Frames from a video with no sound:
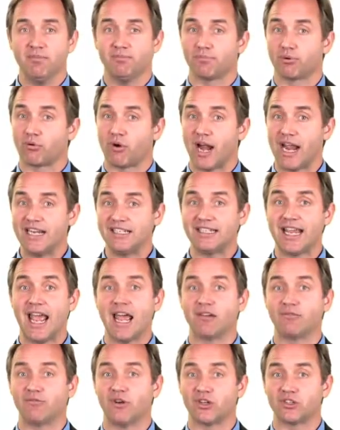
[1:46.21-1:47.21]
price,
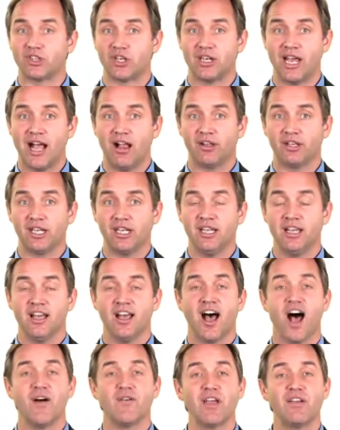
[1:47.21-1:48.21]
and functionality
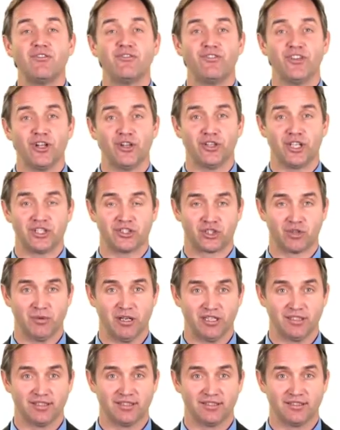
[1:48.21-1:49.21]
of a field
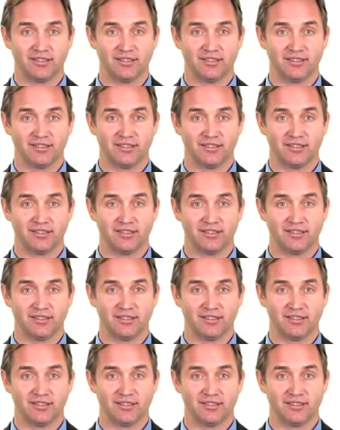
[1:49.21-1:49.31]
instrument.